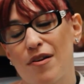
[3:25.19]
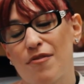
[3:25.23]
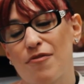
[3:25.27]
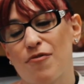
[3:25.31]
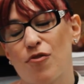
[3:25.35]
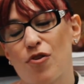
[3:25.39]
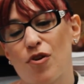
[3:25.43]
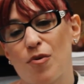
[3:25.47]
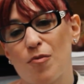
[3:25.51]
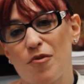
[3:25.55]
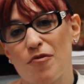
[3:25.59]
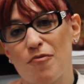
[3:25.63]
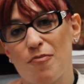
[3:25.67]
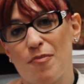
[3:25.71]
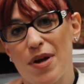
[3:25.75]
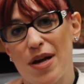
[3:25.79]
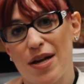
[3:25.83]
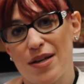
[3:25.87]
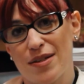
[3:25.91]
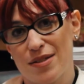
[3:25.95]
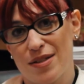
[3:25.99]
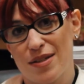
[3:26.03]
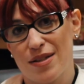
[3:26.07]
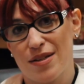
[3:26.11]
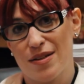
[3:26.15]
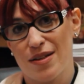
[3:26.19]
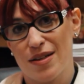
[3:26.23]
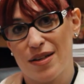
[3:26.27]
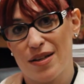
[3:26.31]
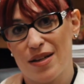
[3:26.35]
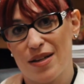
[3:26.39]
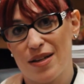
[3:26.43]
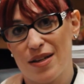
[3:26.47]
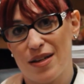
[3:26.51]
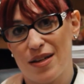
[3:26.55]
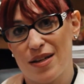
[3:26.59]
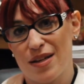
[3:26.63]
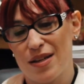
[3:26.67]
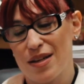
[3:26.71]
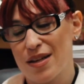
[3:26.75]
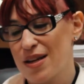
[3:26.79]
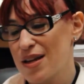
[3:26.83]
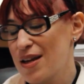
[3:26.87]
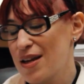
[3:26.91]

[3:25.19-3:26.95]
form of masculinity.